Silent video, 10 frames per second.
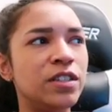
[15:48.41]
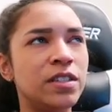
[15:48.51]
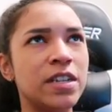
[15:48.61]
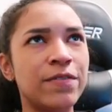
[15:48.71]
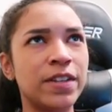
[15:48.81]

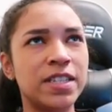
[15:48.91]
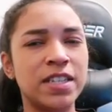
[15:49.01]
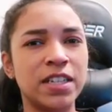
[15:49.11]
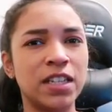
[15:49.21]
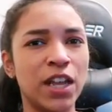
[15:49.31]
definitely
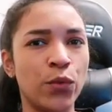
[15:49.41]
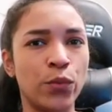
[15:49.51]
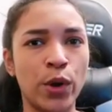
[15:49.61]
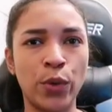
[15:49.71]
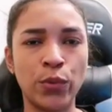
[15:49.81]
stick to like
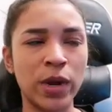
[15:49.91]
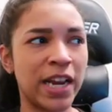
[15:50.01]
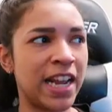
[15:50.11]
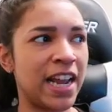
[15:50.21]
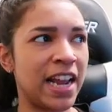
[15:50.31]
road
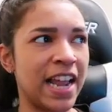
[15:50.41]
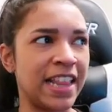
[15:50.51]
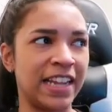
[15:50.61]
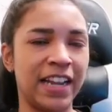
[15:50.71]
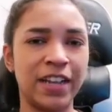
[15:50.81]
running and
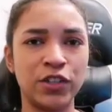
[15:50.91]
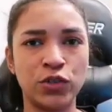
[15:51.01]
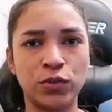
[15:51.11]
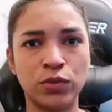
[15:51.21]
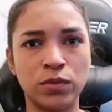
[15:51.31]
like,
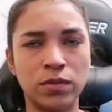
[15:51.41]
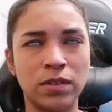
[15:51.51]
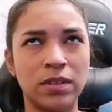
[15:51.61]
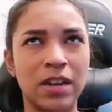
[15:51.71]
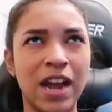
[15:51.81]

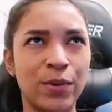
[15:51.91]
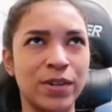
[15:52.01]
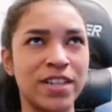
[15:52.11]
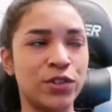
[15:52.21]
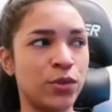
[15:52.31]
I don't
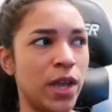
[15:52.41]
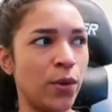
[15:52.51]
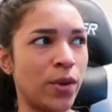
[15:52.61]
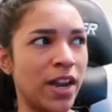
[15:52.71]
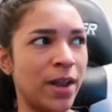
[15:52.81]
want to say trail
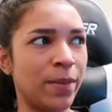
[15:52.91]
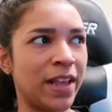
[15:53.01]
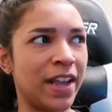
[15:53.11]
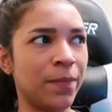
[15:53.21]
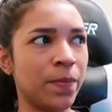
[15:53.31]
running, but
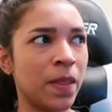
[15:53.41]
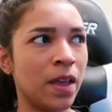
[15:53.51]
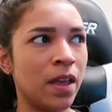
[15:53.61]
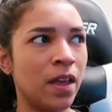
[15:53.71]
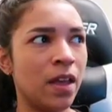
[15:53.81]
like
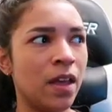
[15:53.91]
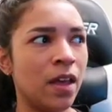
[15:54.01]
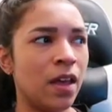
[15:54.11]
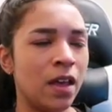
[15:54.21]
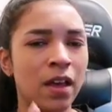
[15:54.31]

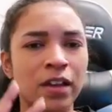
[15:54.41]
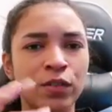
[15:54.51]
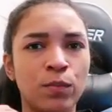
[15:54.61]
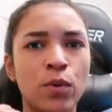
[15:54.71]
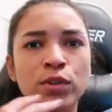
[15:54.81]

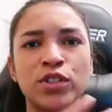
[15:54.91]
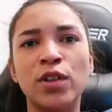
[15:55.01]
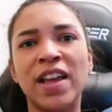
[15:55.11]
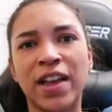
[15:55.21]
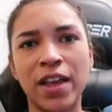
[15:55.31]
more so
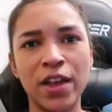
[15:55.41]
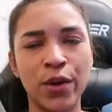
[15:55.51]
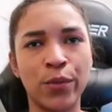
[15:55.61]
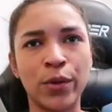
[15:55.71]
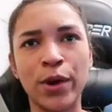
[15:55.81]
like
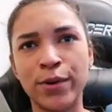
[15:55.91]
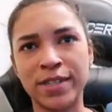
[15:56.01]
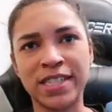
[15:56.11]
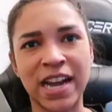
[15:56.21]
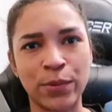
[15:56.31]
road,
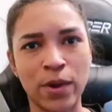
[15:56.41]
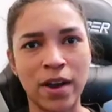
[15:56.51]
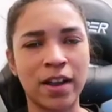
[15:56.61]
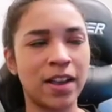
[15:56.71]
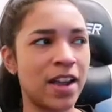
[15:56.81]

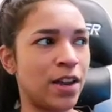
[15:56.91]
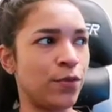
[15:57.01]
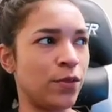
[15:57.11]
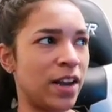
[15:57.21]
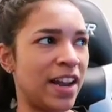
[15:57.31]
sidewalk kind
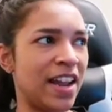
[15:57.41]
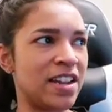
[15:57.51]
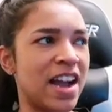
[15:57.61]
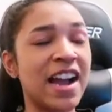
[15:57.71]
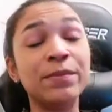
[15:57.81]
of running.
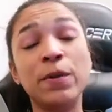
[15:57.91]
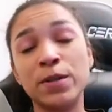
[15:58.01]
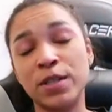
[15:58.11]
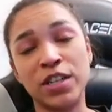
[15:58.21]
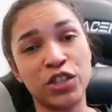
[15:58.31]
I
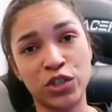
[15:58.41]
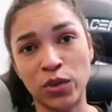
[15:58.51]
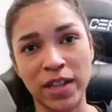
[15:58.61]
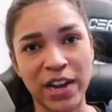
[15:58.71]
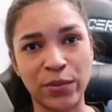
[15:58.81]
personally just
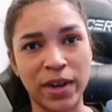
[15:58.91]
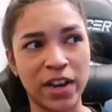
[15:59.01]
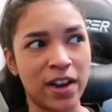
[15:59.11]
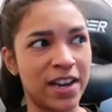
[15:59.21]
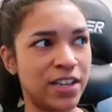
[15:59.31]
don't like running
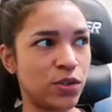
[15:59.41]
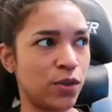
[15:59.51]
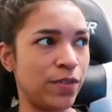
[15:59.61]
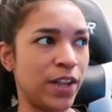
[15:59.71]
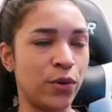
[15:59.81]
on any sort
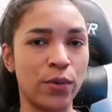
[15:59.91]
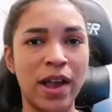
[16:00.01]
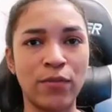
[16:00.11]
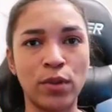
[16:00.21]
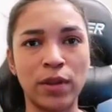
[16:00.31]
of like
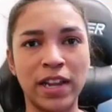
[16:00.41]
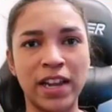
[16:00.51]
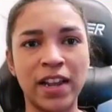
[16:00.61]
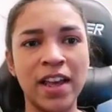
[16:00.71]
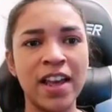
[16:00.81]
gravelly,